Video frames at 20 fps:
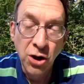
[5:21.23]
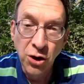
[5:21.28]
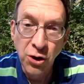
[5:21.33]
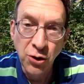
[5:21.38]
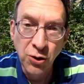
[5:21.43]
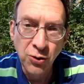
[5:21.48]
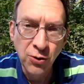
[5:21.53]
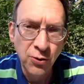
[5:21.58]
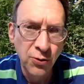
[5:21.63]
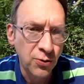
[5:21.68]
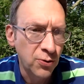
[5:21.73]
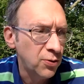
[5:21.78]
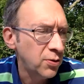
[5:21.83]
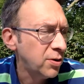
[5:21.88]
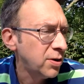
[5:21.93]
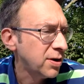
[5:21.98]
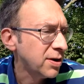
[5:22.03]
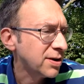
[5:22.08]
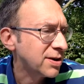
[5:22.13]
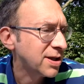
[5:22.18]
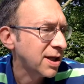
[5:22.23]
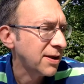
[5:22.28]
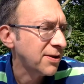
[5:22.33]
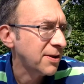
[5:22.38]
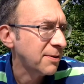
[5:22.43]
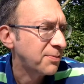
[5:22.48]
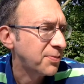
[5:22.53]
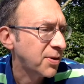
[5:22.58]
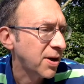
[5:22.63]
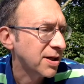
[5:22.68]
You, said
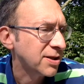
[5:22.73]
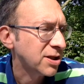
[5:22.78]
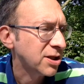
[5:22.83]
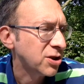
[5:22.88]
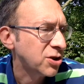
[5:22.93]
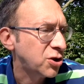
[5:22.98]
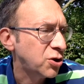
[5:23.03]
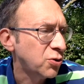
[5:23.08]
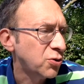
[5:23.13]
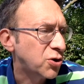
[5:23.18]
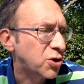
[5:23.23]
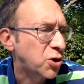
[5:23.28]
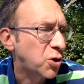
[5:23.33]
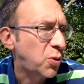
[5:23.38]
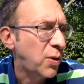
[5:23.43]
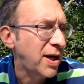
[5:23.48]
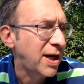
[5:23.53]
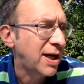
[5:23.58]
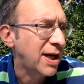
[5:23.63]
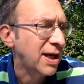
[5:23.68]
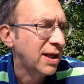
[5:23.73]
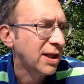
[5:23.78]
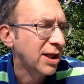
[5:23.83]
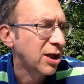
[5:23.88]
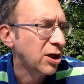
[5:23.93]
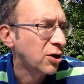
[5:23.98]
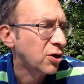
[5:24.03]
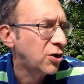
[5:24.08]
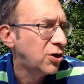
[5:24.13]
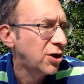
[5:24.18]
the Presence, you squeaking
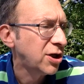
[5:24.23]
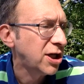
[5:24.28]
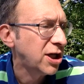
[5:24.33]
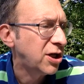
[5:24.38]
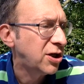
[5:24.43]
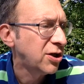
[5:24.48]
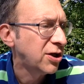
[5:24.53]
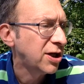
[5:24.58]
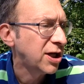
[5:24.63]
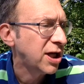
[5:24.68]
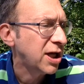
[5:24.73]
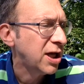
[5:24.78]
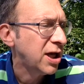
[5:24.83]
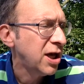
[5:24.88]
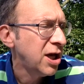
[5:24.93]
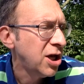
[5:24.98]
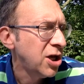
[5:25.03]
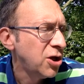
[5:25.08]
little goody-goody.